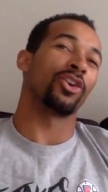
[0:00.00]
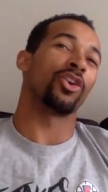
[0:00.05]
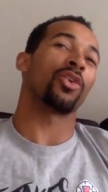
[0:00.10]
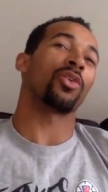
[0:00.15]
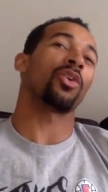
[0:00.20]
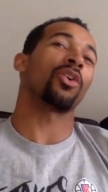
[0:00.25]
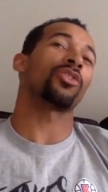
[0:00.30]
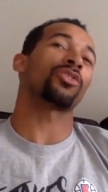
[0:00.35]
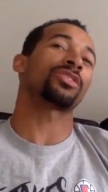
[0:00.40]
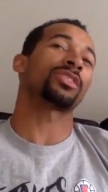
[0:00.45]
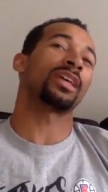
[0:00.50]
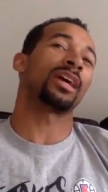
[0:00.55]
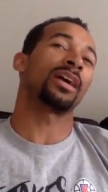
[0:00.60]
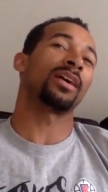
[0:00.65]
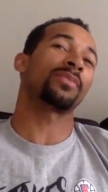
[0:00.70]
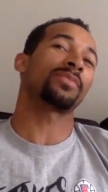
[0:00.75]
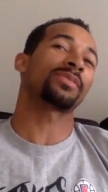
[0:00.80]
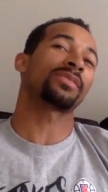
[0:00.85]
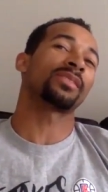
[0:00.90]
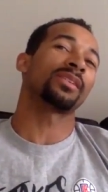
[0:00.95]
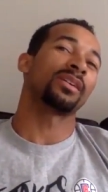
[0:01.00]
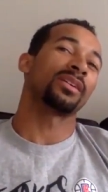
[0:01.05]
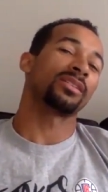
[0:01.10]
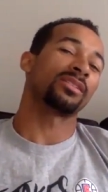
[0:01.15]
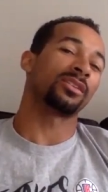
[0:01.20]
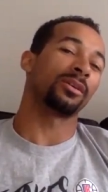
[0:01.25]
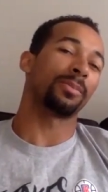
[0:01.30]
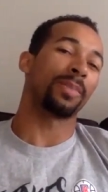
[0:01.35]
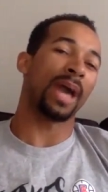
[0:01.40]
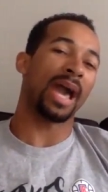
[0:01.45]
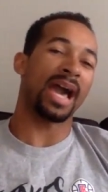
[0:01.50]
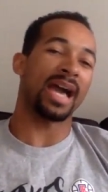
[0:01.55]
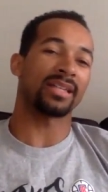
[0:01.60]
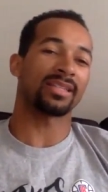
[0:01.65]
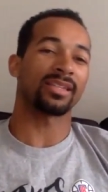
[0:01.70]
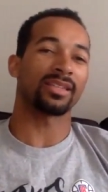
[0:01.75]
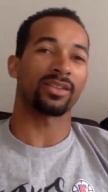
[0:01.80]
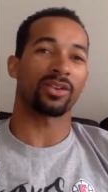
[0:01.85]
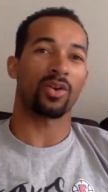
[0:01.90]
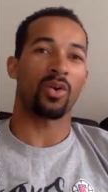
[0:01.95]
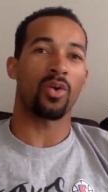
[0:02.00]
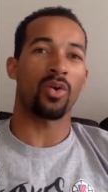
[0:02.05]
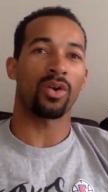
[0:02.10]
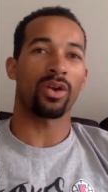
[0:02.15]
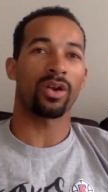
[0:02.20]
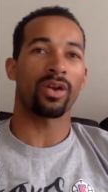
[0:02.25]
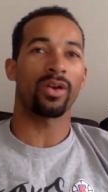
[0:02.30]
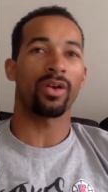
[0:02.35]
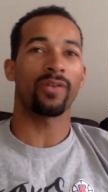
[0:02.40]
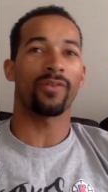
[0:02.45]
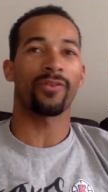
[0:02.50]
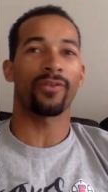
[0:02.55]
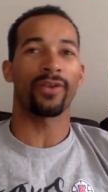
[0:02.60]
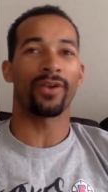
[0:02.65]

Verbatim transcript: Euro steps to pass to the corner